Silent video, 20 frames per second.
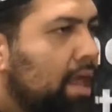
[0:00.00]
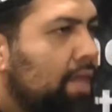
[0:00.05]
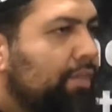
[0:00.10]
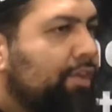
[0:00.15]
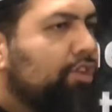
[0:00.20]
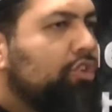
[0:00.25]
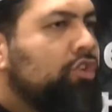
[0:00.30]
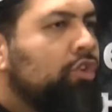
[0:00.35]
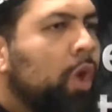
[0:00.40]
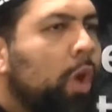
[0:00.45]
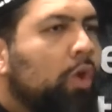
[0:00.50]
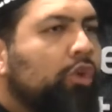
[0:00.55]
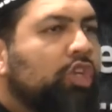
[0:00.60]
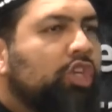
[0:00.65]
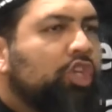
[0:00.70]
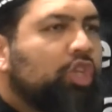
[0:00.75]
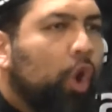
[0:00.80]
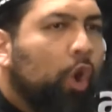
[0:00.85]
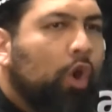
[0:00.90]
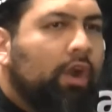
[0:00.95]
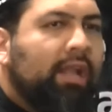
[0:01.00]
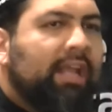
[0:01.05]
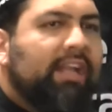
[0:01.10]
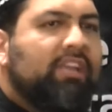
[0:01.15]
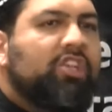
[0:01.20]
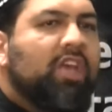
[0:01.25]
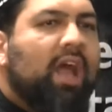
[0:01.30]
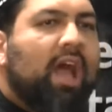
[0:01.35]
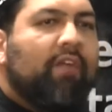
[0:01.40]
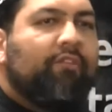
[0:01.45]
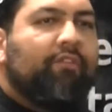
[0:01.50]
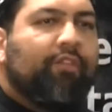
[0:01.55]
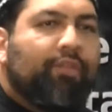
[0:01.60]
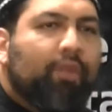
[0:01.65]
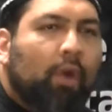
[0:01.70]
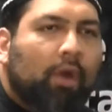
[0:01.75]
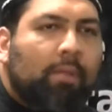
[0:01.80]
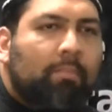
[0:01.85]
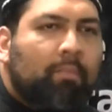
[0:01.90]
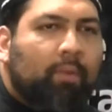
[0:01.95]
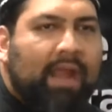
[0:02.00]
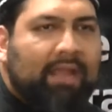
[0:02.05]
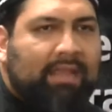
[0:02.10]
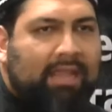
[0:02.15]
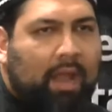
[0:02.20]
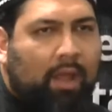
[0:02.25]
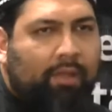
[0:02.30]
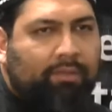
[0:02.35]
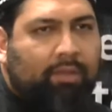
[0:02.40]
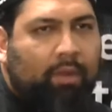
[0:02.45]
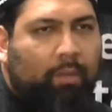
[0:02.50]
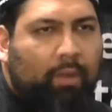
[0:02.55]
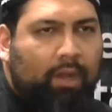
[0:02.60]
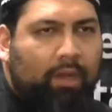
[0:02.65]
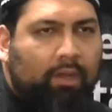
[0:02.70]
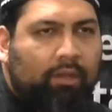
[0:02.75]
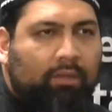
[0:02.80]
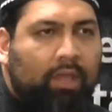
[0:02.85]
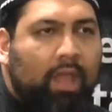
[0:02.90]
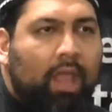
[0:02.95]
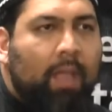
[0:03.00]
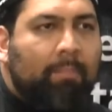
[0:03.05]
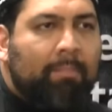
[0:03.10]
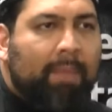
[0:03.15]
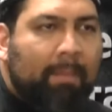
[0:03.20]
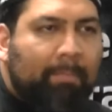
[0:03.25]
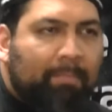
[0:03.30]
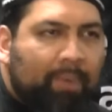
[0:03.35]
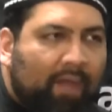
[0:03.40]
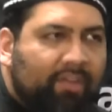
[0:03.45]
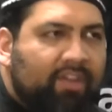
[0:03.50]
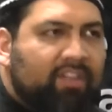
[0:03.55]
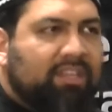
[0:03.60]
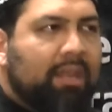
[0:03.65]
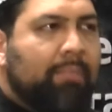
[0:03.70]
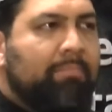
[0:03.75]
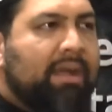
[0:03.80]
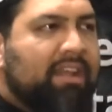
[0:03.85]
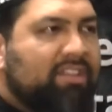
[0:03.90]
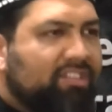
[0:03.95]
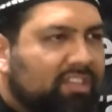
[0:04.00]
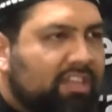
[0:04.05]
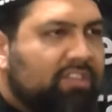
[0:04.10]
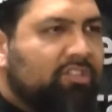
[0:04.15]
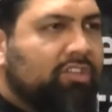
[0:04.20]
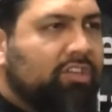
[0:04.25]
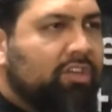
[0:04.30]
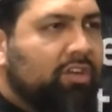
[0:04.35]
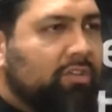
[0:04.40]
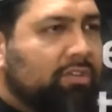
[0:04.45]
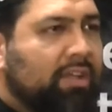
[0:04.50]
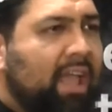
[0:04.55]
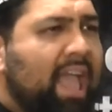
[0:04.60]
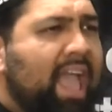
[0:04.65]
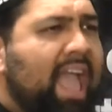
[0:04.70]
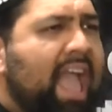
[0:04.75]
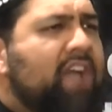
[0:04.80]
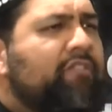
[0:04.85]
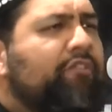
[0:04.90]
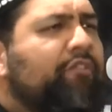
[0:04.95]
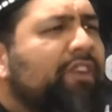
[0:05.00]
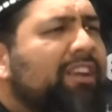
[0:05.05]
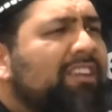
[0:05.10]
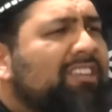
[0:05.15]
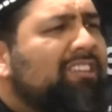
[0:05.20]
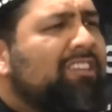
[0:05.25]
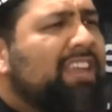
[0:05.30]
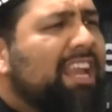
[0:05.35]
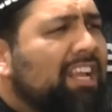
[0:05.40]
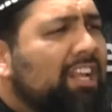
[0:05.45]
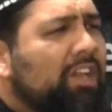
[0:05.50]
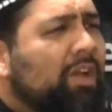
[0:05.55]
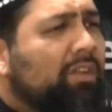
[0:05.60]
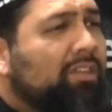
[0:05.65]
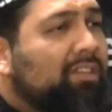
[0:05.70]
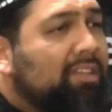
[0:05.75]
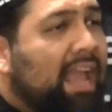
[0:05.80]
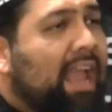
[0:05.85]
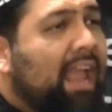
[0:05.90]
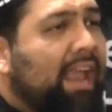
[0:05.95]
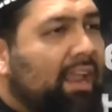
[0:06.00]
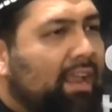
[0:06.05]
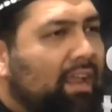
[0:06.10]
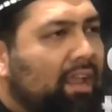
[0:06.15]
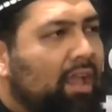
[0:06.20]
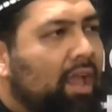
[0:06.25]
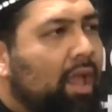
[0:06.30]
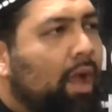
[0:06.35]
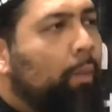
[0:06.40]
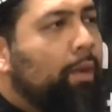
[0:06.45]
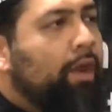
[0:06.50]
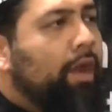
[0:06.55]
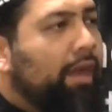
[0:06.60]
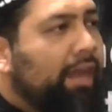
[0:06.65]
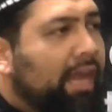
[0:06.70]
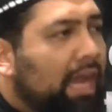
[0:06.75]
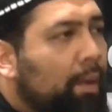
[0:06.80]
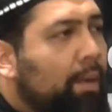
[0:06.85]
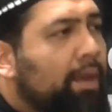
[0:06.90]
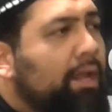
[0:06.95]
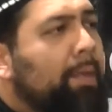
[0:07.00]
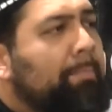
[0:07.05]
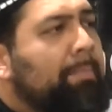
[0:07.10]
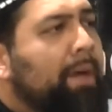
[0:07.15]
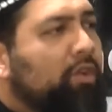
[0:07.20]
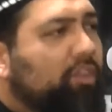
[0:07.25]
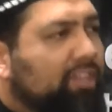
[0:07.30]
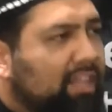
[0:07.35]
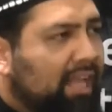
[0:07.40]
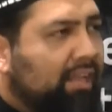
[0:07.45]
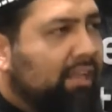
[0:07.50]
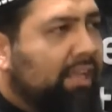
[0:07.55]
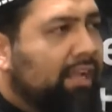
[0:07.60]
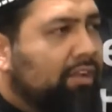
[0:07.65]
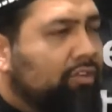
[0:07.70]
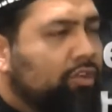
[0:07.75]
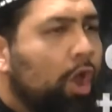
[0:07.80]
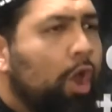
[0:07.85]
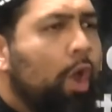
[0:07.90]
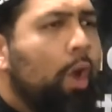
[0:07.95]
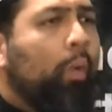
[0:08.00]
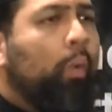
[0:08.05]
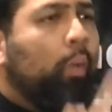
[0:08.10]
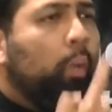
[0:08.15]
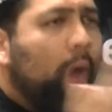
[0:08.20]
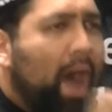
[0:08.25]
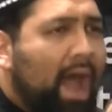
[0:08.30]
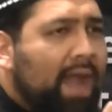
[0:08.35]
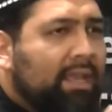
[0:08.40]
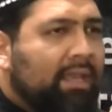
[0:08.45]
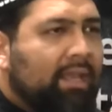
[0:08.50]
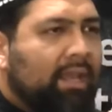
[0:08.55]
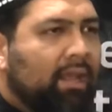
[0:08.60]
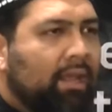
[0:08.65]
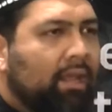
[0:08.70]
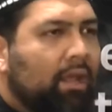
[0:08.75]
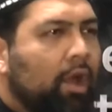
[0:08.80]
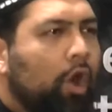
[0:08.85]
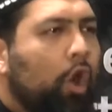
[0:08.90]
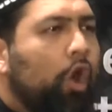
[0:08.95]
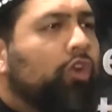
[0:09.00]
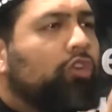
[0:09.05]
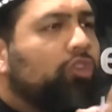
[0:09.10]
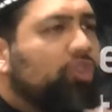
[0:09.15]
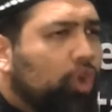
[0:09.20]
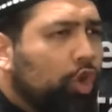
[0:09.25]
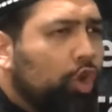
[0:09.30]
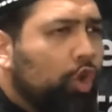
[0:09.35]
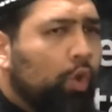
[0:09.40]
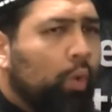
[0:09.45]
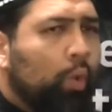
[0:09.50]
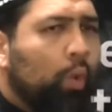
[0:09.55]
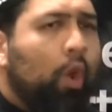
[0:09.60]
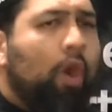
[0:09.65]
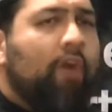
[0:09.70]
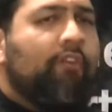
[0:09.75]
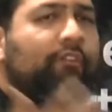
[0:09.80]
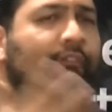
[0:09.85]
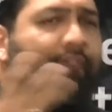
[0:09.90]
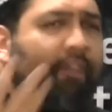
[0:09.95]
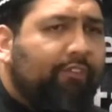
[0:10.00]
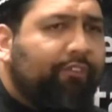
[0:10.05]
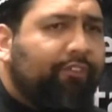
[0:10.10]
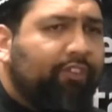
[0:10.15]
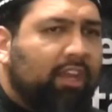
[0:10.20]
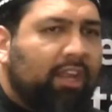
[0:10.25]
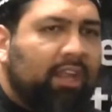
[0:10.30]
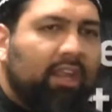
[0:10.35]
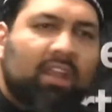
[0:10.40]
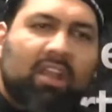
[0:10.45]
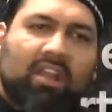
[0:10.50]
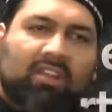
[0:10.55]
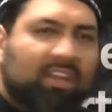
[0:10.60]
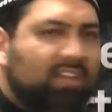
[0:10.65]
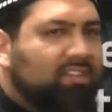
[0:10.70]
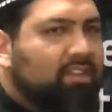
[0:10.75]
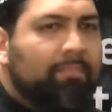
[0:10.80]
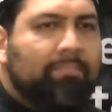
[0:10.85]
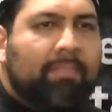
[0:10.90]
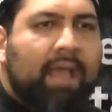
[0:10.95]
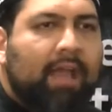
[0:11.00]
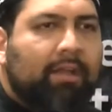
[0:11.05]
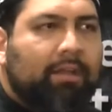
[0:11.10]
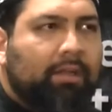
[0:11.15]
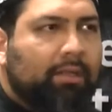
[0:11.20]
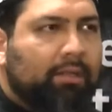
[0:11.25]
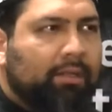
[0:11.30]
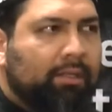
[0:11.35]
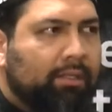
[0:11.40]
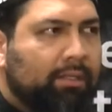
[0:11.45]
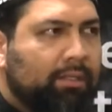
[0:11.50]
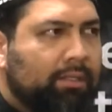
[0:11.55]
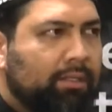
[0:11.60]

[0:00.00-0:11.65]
There's no shortage of dhulm right now in the world. My brothers and my sisters, every single day we are hearing about killings. 1 or 2 or 50, doesn't matter.